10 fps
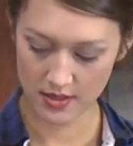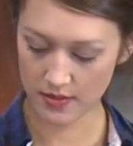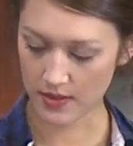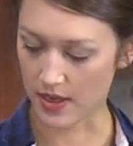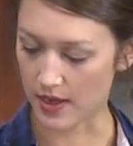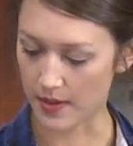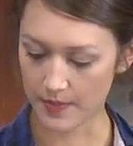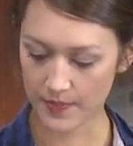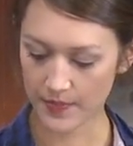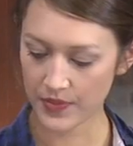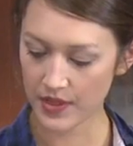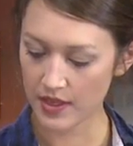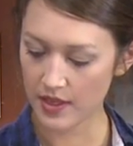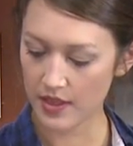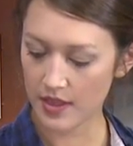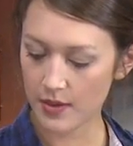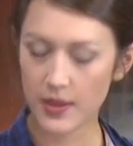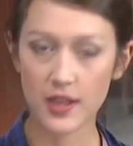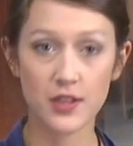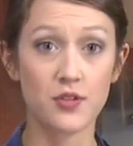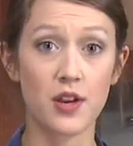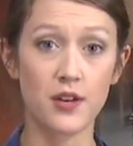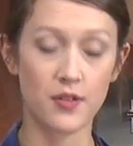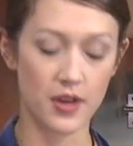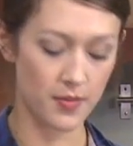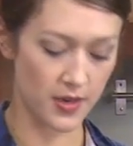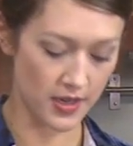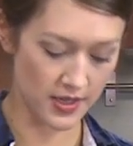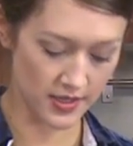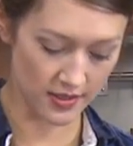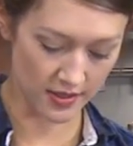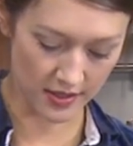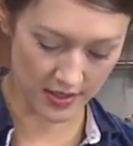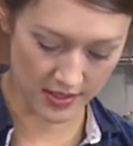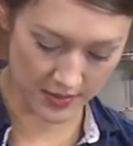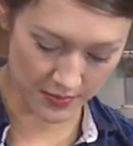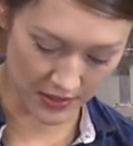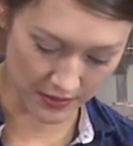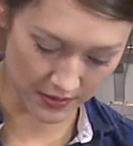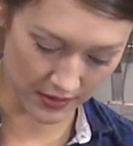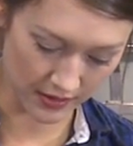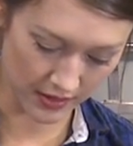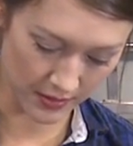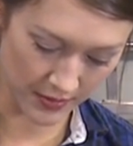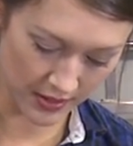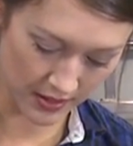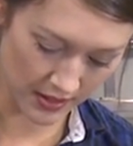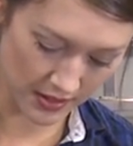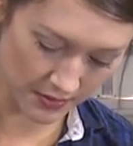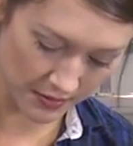Okay. We got dried cranberries. I thought I'd sprinkle a little bit on each